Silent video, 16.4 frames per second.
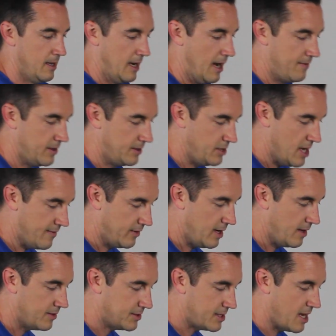And then you have
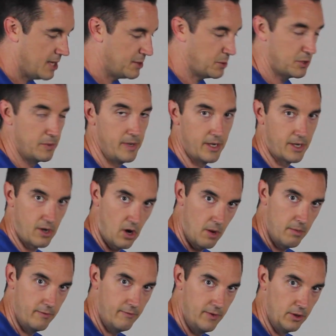another stage, which would be a
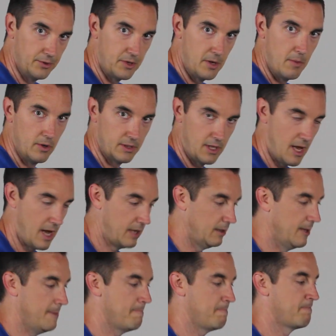carbon filter, most
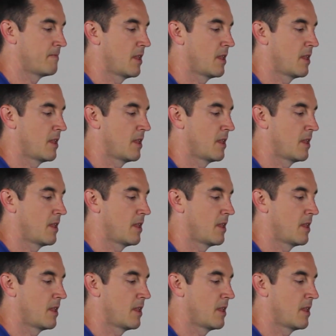likely.